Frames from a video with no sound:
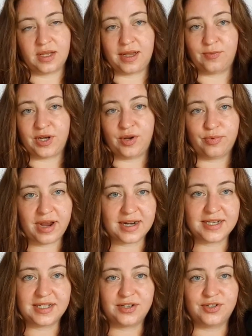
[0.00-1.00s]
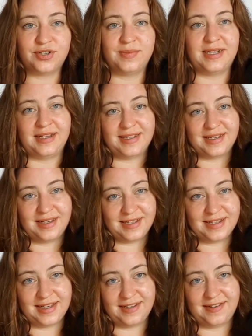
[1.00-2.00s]
And when you practice your German listening
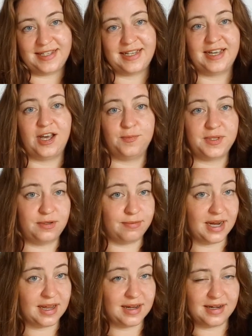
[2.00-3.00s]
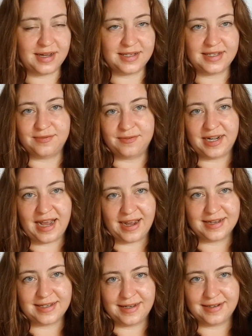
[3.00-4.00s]
skills, it helps you recognize different
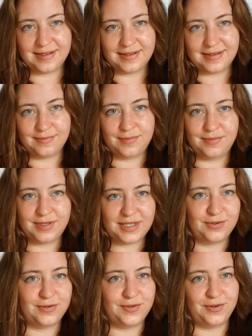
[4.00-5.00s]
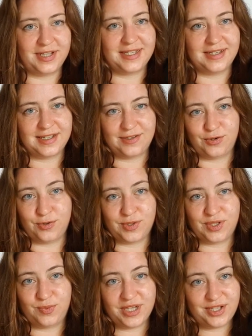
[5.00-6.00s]
accents. And so if you listen to
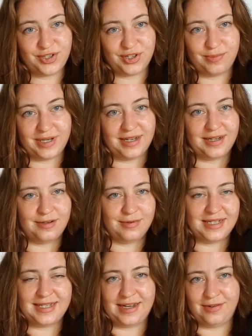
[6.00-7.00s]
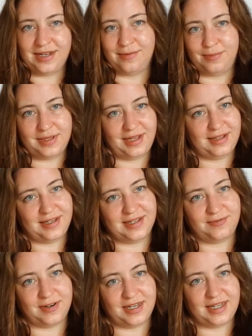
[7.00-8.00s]
Swiss German, it would sound completely
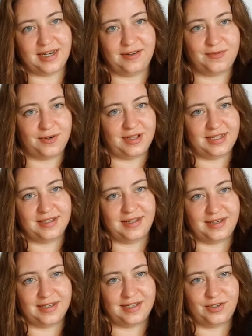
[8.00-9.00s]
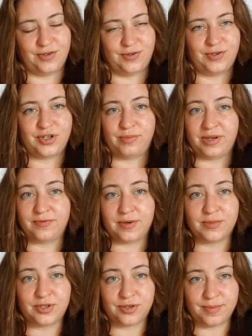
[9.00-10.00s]
different than if you're listening to German
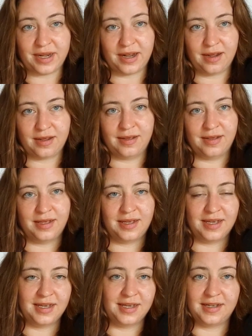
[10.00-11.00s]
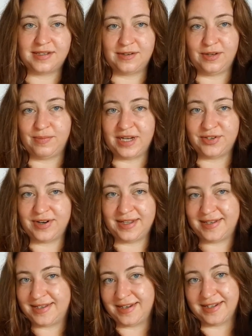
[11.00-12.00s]
from Germany. So you might try
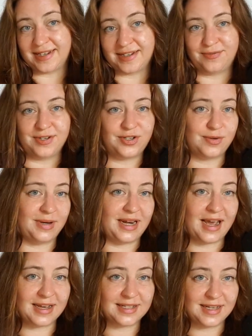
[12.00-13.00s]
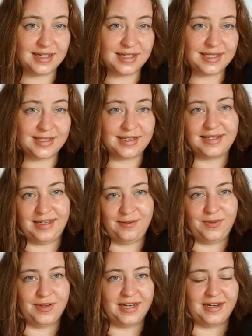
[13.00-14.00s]
listening to different German accents and see
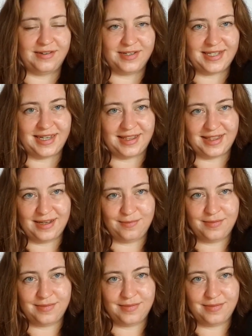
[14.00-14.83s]
if you can understand them.